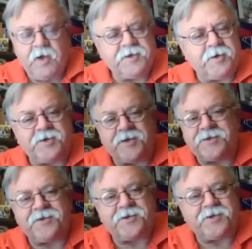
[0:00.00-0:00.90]
So
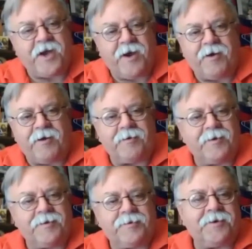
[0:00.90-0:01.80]
just share
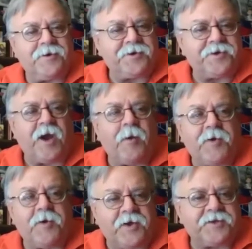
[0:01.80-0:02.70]
share
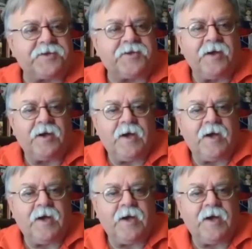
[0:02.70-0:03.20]
with us